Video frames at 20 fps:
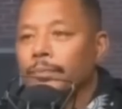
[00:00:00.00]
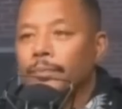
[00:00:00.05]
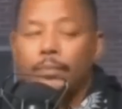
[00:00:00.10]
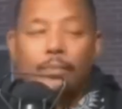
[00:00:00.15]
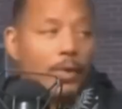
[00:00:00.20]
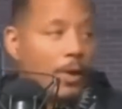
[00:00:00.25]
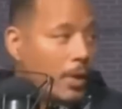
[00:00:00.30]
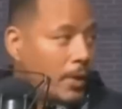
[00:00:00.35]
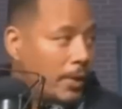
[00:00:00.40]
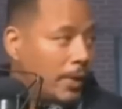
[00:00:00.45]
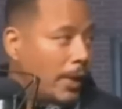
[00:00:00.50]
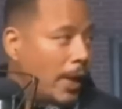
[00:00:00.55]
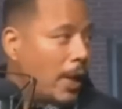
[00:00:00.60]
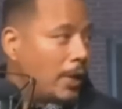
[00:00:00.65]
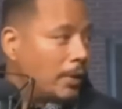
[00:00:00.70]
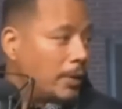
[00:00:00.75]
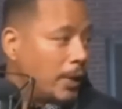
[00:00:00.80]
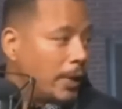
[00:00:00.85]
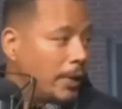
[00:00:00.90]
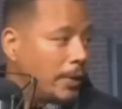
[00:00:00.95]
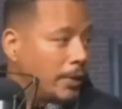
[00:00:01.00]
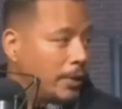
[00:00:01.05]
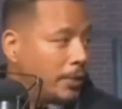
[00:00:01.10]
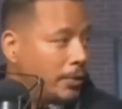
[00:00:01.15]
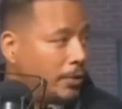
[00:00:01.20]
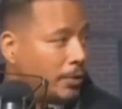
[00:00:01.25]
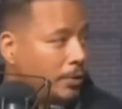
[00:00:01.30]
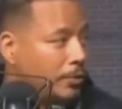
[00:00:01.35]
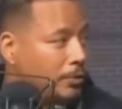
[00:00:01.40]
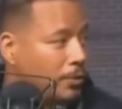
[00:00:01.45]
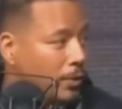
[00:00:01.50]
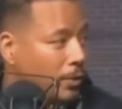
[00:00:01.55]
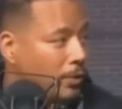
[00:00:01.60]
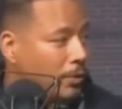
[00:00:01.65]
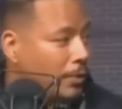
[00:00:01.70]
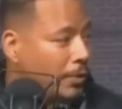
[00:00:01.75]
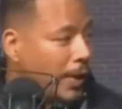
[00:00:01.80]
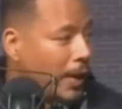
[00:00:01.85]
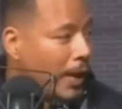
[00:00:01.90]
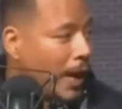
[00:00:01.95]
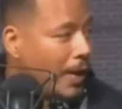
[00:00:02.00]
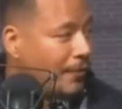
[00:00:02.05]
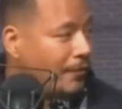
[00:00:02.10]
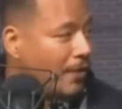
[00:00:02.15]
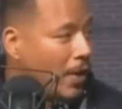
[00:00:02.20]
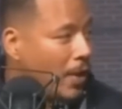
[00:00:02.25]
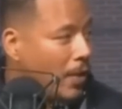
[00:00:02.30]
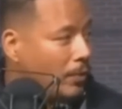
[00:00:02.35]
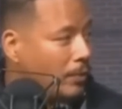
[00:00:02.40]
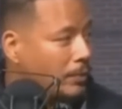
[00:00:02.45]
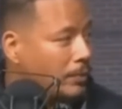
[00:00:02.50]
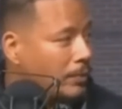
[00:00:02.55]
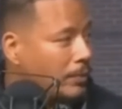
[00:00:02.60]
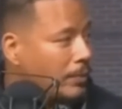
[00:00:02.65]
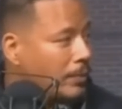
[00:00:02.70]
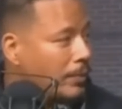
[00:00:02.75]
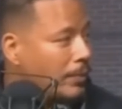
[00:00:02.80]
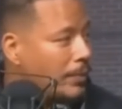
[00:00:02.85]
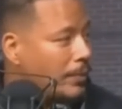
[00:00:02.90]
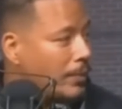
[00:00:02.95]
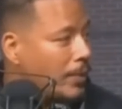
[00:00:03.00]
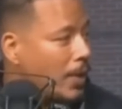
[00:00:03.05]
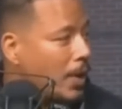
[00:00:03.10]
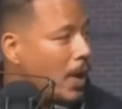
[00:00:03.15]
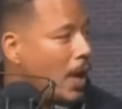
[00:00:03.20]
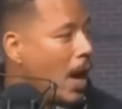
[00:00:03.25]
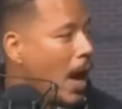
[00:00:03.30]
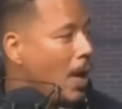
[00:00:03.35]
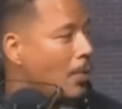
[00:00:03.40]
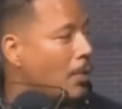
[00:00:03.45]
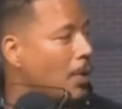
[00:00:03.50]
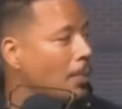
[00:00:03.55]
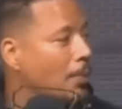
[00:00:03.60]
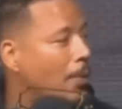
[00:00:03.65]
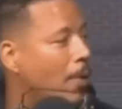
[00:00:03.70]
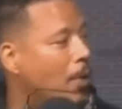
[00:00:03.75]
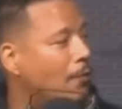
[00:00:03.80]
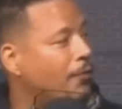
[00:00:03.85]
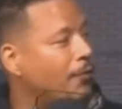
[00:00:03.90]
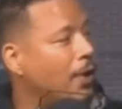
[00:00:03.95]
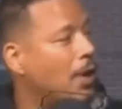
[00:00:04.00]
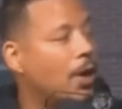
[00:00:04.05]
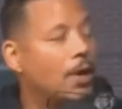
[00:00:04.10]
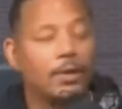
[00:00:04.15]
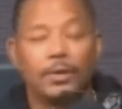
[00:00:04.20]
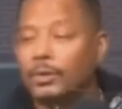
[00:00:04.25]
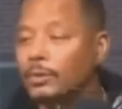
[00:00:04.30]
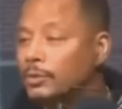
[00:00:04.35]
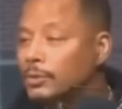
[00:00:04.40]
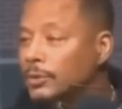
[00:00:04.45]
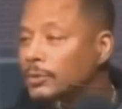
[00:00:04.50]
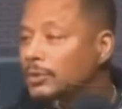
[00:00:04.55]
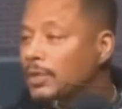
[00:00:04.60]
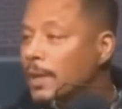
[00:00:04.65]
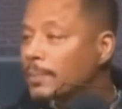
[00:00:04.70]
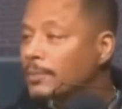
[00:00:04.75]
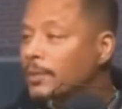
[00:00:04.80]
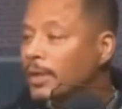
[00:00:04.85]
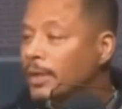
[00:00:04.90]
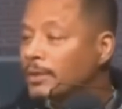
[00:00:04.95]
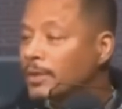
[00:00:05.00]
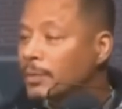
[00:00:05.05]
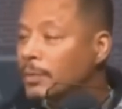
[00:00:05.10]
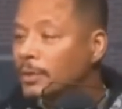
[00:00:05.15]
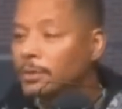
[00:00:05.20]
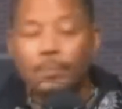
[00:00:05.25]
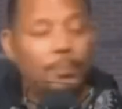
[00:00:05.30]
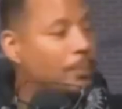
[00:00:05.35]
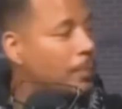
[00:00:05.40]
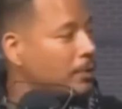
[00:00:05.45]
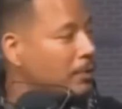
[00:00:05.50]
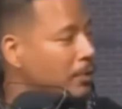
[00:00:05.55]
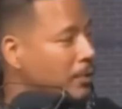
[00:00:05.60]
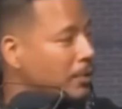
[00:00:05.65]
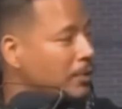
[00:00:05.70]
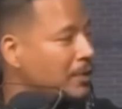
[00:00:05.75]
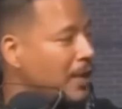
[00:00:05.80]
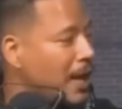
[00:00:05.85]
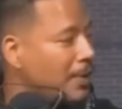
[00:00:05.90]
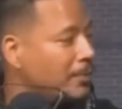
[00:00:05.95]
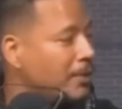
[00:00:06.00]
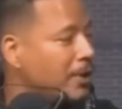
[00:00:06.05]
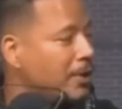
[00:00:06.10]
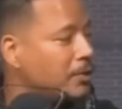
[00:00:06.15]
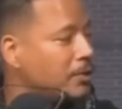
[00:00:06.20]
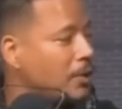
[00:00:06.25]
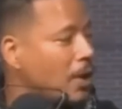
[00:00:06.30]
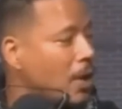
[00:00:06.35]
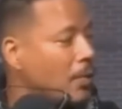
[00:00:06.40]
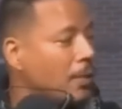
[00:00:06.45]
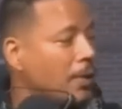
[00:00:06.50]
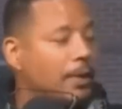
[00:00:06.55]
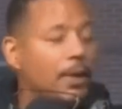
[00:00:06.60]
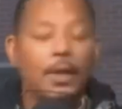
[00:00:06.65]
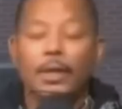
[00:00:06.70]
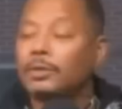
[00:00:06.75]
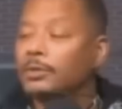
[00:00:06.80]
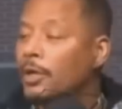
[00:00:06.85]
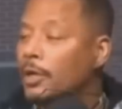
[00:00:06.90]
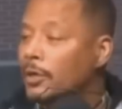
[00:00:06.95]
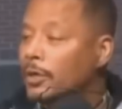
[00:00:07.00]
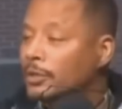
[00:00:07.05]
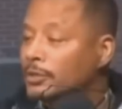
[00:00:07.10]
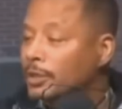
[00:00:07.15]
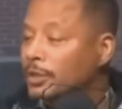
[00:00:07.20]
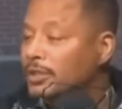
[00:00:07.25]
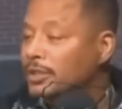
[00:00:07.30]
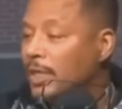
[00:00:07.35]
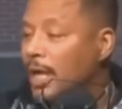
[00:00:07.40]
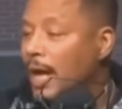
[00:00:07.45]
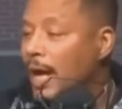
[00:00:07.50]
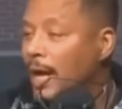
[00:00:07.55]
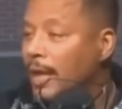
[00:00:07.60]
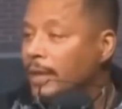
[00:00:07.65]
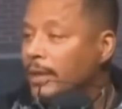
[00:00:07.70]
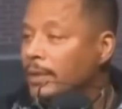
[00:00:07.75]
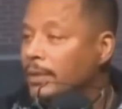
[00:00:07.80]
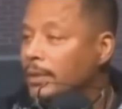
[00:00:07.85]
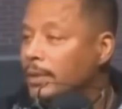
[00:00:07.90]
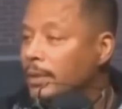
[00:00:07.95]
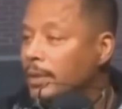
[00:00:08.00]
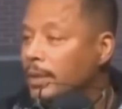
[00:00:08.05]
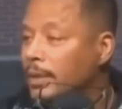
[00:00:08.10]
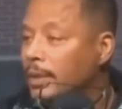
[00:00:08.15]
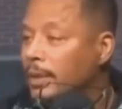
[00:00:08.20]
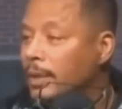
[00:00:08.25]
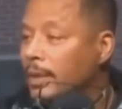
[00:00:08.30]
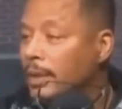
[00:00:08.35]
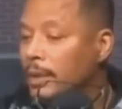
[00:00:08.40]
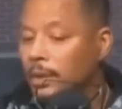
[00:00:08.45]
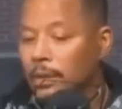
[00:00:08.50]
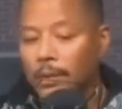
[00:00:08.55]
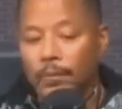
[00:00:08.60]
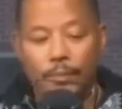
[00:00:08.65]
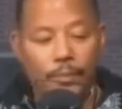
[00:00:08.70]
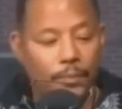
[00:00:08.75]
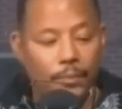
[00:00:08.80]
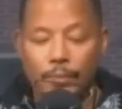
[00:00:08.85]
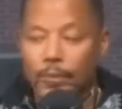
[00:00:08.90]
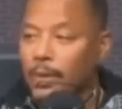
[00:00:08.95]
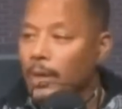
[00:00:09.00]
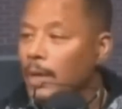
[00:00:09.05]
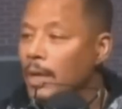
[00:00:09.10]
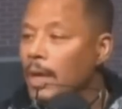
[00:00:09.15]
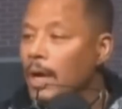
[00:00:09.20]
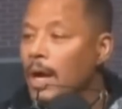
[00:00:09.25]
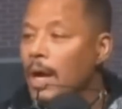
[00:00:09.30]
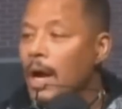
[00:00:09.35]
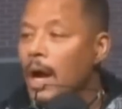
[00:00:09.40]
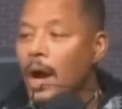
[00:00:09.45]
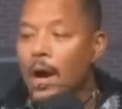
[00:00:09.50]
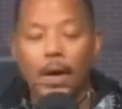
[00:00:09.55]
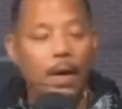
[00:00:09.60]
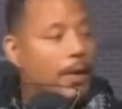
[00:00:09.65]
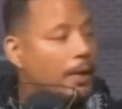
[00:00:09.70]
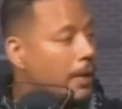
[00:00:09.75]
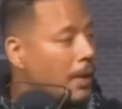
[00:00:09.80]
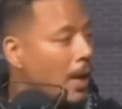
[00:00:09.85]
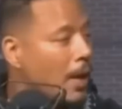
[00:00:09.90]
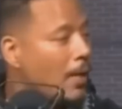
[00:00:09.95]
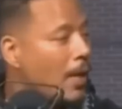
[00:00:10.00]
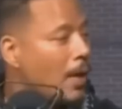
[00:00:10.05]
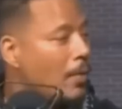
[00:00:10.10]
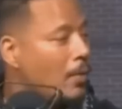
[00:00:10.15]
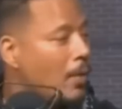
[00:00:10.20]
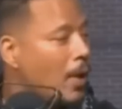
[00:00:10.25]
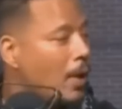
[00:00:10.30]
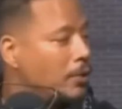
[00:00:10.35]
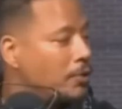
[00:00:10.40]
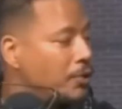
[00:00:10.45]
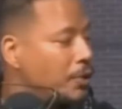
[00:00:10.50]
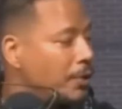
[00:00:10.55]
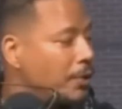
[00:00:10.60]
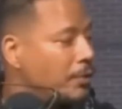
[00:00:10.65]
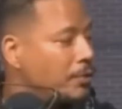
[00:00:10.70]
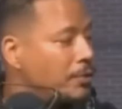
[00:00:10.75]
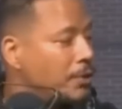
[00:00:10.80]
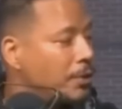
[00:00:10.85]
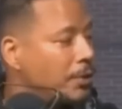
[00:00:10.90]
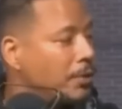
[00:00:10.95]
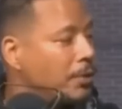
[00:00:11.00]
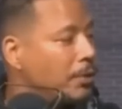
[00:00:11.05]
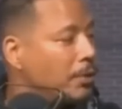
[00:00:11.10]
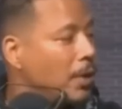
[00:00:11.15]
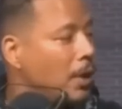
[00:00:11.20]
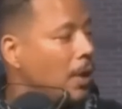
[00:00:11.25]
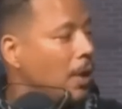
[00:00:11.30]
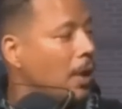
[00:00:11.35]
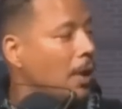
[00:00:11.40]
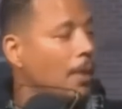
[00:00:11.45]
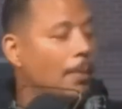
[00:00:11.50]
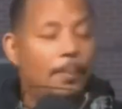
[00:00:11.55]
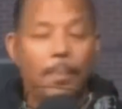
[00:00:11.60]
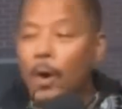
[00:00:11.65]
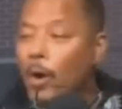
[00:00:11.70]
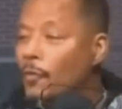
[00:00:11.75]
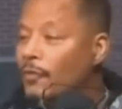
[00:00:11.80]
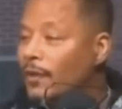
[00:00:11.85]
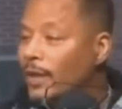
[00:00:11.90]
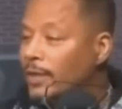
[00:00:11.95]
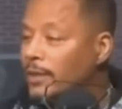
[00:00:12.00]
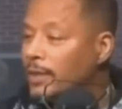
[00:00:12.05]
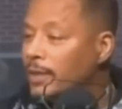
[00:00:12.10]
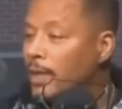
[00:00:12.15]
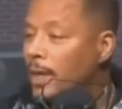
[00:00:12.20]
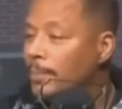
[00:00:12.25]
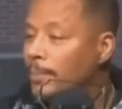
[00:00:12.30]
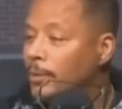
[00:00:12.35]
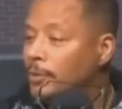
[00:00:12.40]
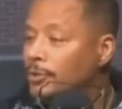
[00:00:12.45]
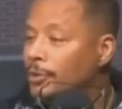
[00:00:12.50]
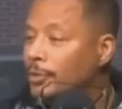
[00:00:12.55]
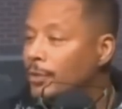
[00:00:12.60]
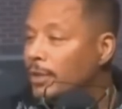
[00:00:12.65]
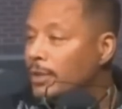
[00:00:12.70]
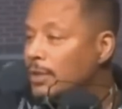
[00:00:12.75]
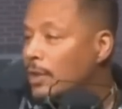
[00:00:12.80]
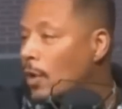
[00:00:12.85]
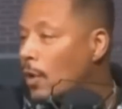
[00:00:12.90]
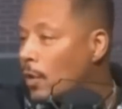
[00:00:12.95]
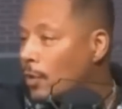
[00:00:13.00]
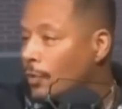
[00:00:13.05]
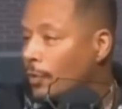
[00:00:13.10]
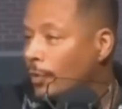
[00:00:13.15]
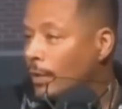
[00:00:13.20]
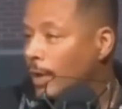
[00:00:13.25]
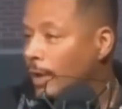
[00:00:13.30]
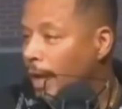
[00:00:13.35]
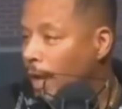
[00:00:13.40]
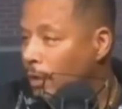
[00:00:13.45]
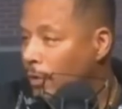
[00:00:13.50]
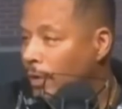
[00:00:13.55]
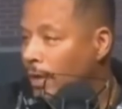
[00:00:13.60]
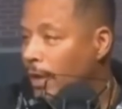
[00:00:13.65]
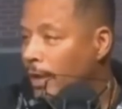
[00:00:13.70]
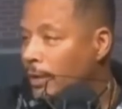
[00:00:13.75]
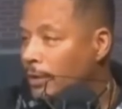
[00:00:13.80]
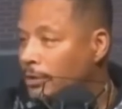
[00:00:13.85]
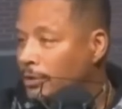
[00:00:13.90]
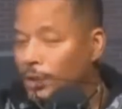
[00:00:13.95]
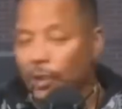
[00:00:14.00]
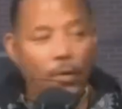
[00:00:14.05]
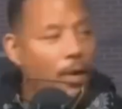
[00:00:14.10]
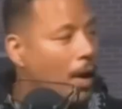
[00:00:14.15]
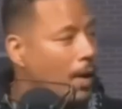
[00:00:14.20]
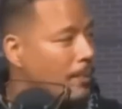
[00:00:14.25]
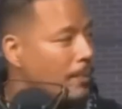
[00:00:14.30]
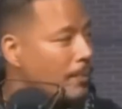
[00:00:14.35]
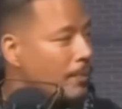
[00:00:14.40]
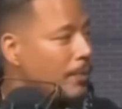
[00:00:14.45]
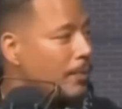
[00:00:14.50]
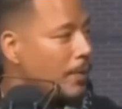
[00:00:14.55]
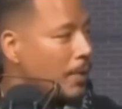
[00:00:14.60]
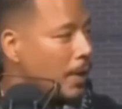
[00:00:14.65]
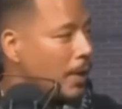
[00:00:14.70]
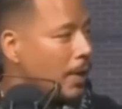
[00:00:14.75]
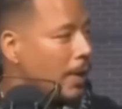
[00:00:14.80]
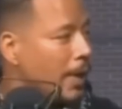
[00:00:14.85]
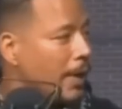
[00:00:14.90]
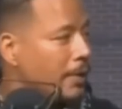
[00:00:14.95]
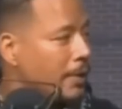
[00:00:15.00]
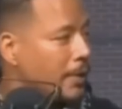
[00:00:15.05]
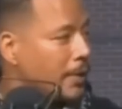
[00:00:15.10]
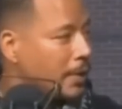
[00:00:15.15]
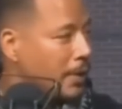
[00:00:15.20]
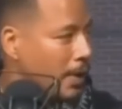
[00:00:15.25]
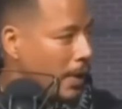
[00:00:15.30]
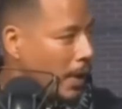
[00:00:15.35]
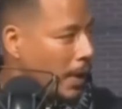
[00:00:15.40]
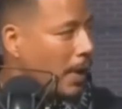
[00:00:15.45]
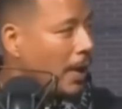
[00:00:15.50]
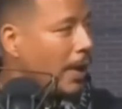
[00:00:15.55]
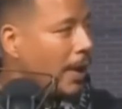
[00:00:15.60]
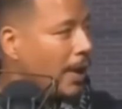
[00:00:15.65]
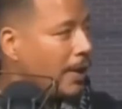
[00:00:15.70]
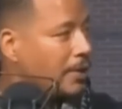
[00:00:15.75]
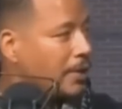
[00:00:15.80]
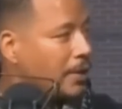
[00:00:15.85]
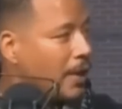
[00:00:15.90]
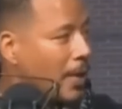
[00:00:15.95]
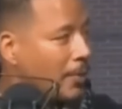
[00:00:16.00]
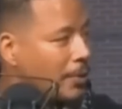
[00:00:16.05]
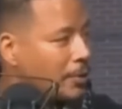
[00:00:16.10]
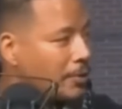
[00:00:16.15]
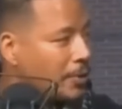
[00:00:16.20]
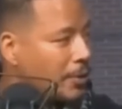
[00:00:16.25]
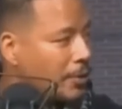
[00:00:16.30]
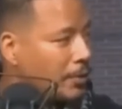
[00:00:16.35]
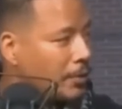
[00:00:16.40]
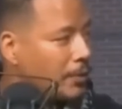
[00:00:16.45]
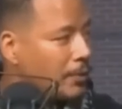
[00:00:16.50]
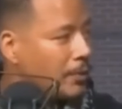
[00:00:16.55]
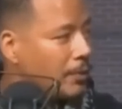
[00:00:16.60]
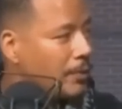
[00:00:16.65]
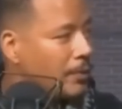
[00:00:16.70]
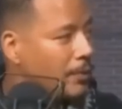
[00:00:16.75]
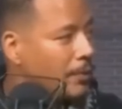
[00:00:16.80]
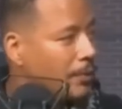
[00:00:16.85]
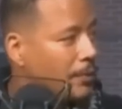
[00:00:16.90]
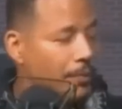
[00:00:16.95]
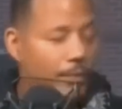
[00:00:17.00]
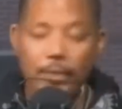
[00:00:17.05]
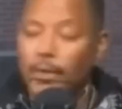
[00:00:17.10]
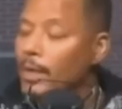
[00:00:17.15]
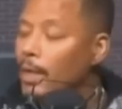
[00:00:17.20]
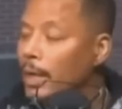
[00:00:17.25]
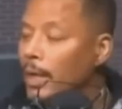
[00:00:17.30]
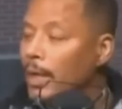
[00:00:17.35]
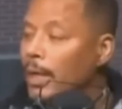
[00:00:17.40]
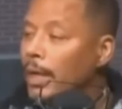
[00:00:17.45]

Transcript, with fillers: Go to calculator. Yeah, you I got do you. too. You got iPhone? What are we doing? I want both of y'all to do two separate things. I want to do the same thing to start with. Turn it to the side. Okay. All right, now I want you to both hit the number two. Did the whole calculator show up? Hit number what? Hit the number two. Number two. two.